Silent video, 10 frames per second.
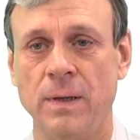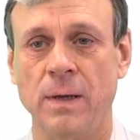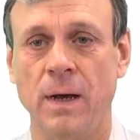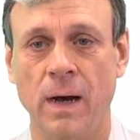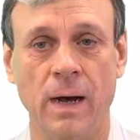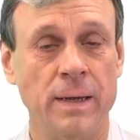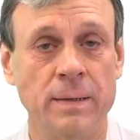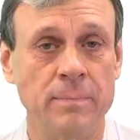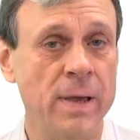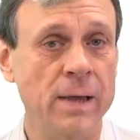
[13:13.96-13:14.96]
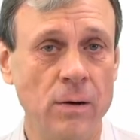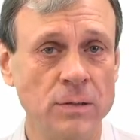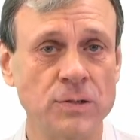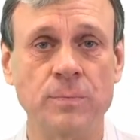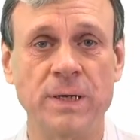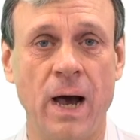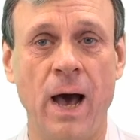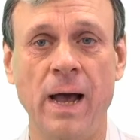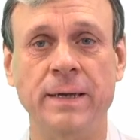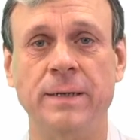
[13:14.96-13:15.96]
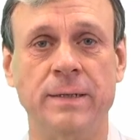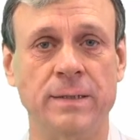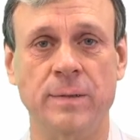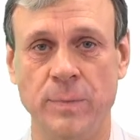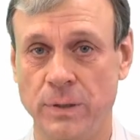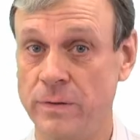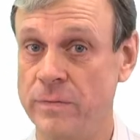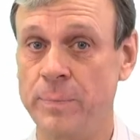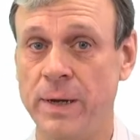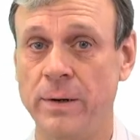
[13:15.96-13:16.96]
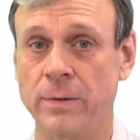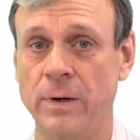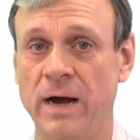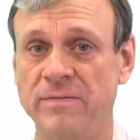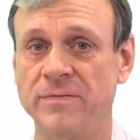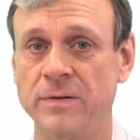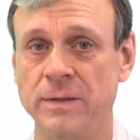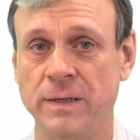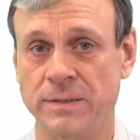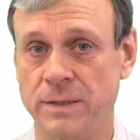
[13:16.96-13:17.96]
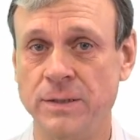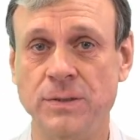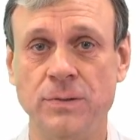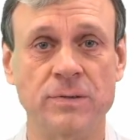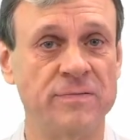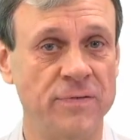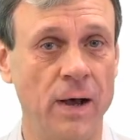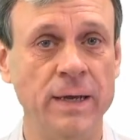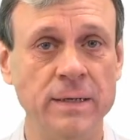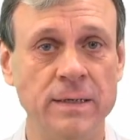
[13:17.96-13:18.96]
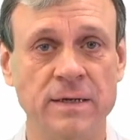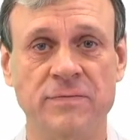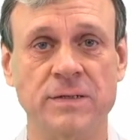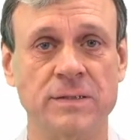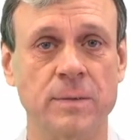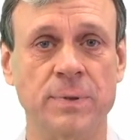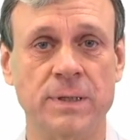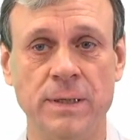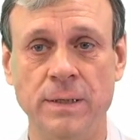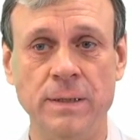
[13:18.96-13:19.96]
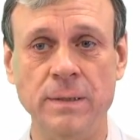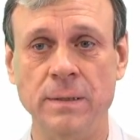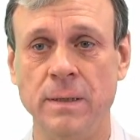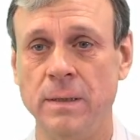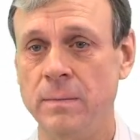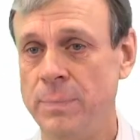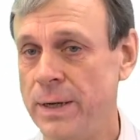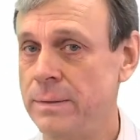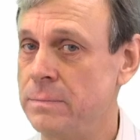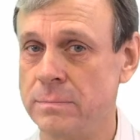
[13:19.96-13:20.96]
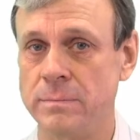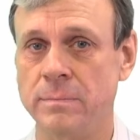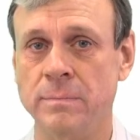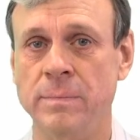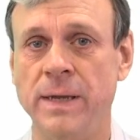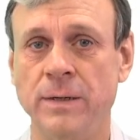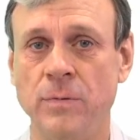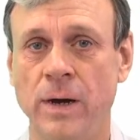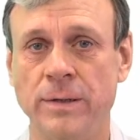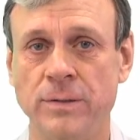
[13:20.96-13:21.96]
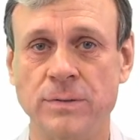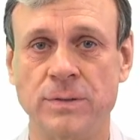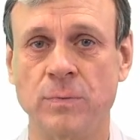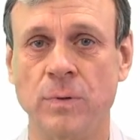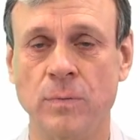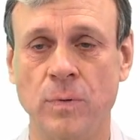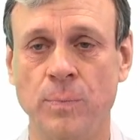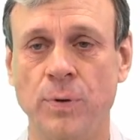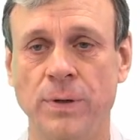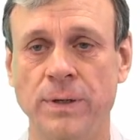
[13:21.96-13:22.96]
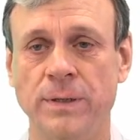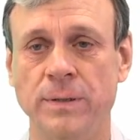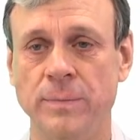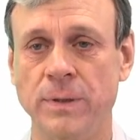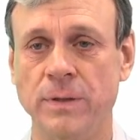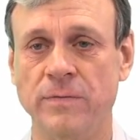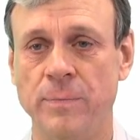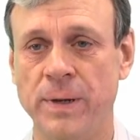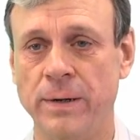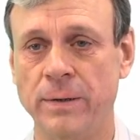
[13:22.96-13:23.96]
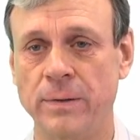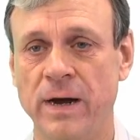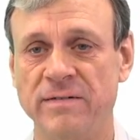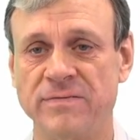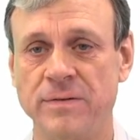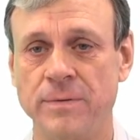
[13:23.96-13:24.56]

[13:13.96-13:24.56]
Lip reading: It may also be hiding in the middle of a paragraph. It's easier to find if it's the beginning, but many writers will put it in the middle of a paragraph.